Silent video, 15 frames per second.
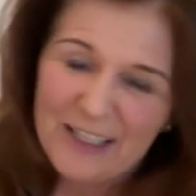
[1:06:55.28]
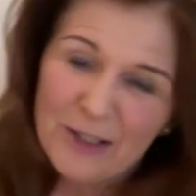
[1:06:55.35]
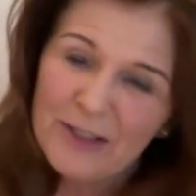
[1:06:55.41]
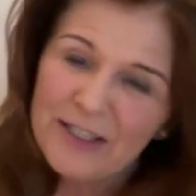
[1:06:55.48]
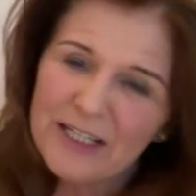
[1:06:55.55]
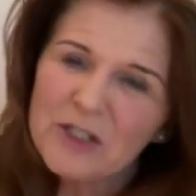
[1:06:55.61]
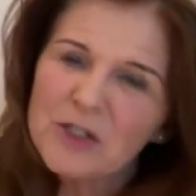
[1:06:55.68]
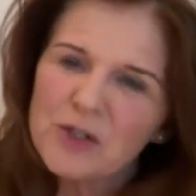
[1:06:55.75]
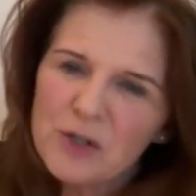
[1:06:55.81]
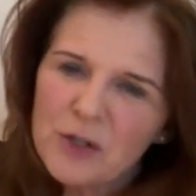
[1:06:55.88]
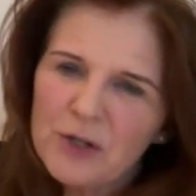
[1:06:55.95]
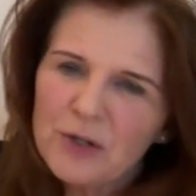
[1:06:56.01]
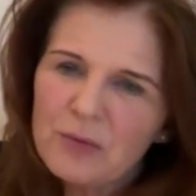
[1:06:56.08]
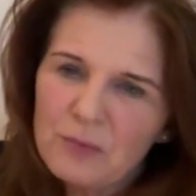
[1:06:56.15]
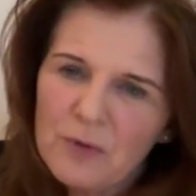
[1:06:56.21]
Like in
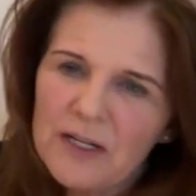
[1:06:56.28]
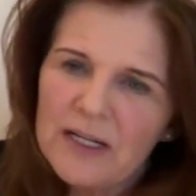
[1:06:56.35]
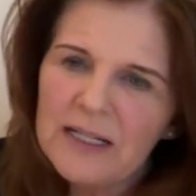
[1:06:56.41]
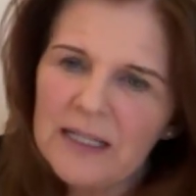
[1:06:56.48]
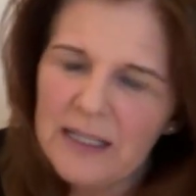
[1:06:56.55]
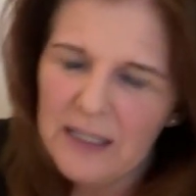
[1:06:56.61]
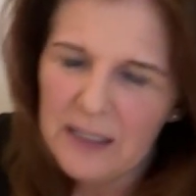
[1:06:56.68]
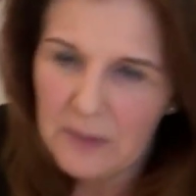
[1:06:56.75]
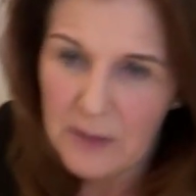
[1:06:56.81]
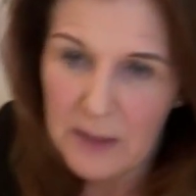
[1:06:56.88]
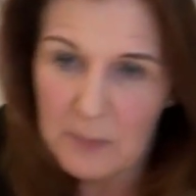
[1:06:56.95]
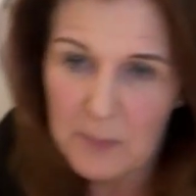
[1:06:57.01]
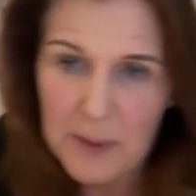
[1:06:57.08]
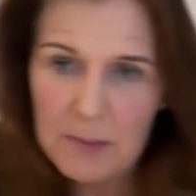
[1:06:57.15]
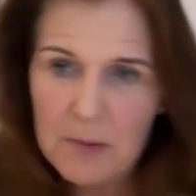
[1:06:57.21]
truth, really,
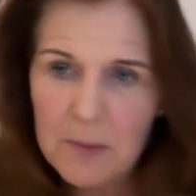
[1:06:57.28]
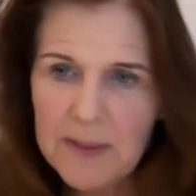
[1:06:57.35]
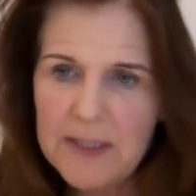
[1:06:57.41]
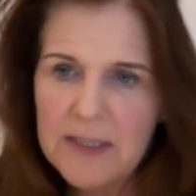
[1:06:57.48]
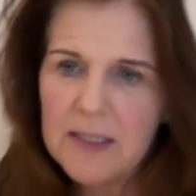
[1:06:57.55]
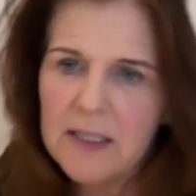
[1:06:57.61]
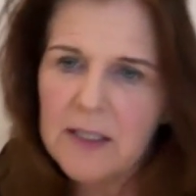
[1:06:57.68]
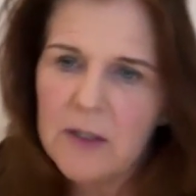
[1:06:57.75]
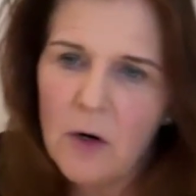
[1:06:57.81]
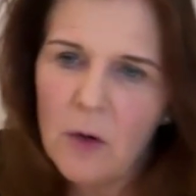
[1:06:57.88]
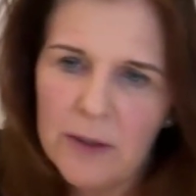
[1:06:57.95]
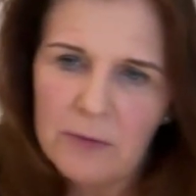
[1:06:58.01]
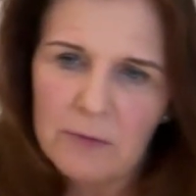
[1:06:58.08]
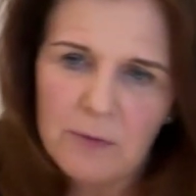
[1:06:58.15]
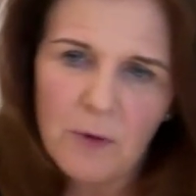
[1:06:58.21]
in PBBT
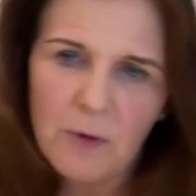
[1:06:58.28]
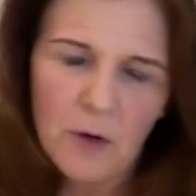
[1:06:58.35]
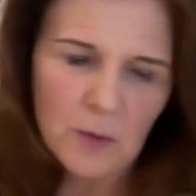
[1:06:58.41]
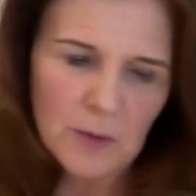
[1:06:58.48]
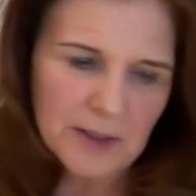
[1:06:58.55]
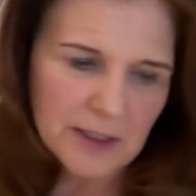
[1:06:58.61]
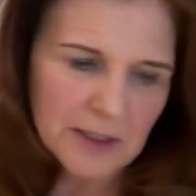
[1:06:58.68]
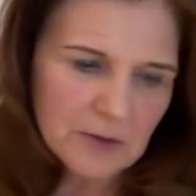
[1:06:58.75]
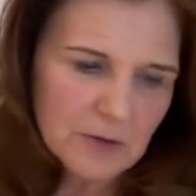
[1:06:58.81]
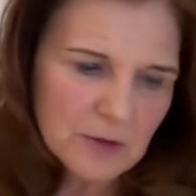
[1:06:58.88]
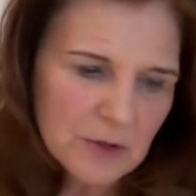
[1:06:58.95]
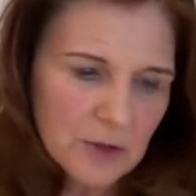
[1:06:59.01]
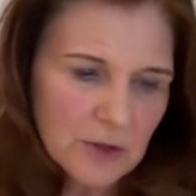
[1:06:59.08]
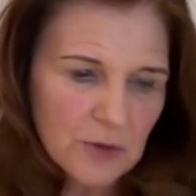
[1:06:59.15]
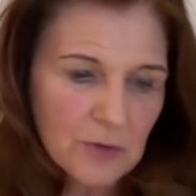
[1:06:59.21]
going forward, in
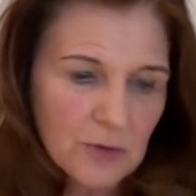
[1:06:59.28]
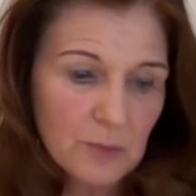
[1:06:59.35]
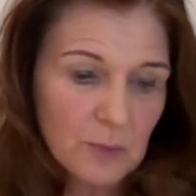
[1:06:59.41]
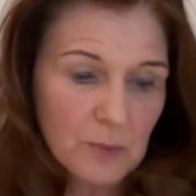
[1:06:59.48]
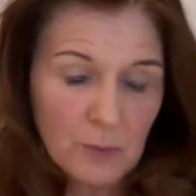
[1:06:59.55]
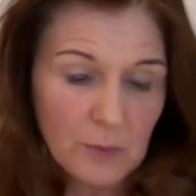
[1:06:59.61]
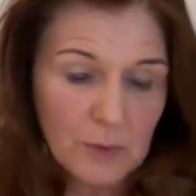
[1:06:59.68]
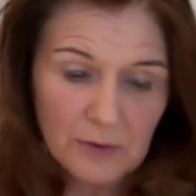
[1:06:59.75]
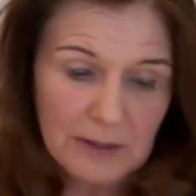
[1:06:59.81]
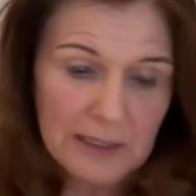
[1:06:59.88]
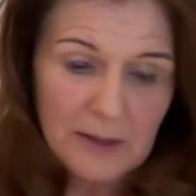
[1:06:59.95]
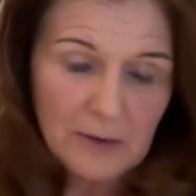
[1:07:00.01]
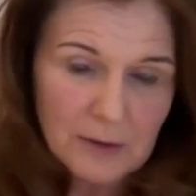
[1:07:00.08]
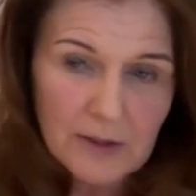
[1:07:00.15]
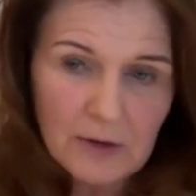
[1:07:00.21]
truth, we're
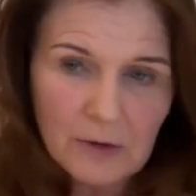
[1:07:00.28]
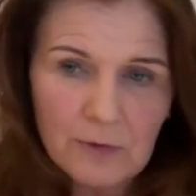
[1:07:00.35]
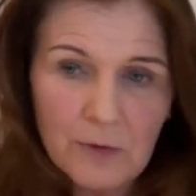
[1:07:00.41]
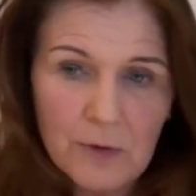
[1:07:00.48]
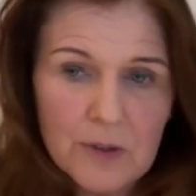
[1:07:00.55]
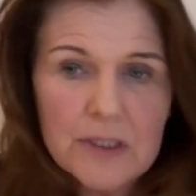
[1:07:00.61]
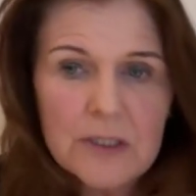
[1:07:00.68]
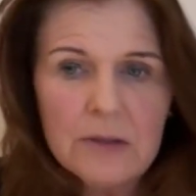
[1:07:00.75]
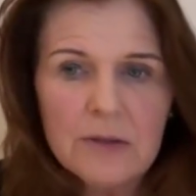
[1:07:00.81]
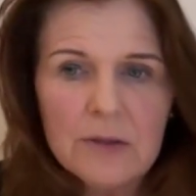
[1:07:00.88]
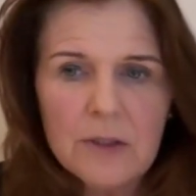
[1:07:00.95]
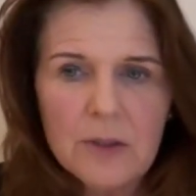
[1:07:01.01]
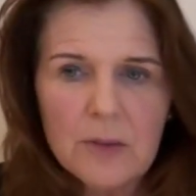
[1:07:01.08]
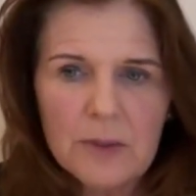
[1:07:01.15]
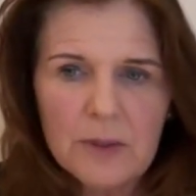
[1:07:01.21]
really only going to focus on
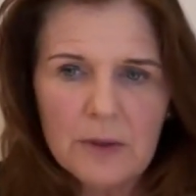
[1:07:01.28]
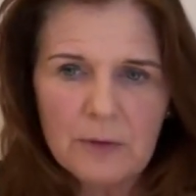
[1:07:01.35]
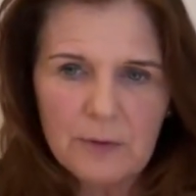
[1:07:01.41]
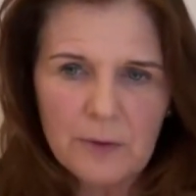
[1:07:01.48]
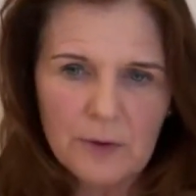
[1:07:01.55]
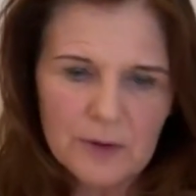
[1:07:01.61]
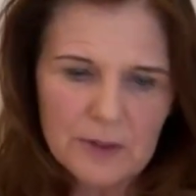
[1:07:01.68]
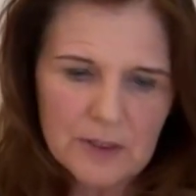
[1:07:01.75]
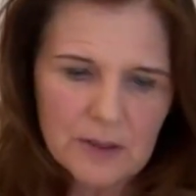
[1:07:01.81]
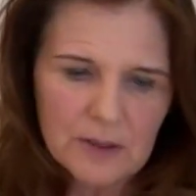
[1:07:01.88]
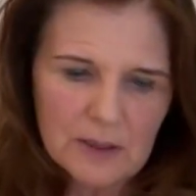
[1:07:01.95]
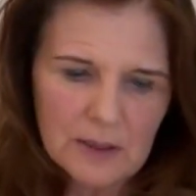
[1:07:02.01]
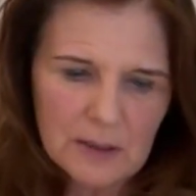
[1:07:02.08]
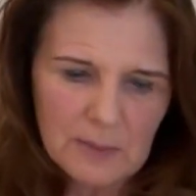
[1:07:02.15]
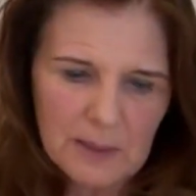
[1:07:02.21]
two. We're going to focus
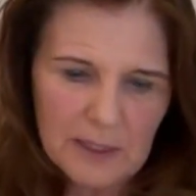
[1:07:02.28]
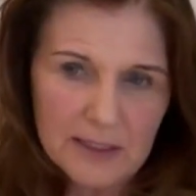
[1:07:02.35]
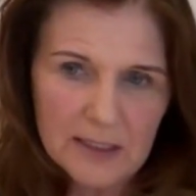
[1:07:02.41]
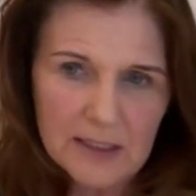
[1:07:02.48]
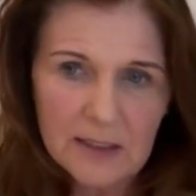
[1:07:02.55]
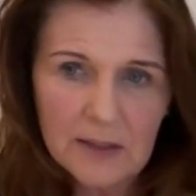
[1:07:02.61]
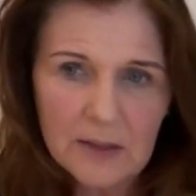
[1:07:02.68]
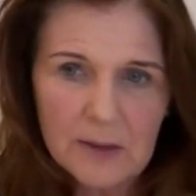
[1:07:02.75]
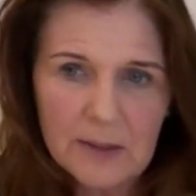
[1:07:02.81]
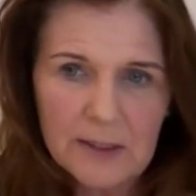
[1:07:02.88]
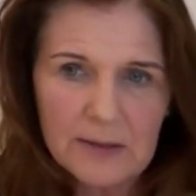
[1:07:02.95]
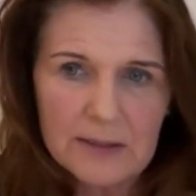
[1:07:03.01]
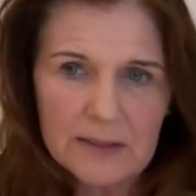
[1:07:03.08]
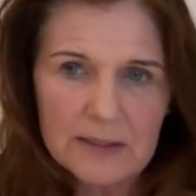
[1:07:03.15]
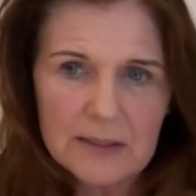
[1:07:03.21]
on complexity and
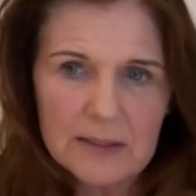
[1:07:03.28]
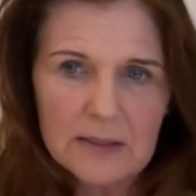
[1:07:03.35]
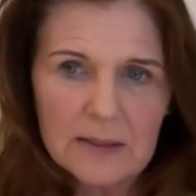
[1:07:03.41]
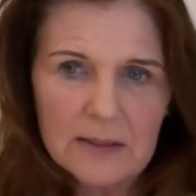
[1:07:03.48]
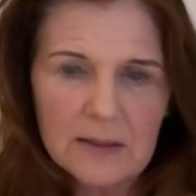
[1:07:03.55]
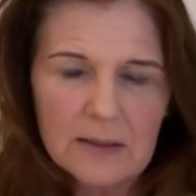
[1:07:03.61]
coherence.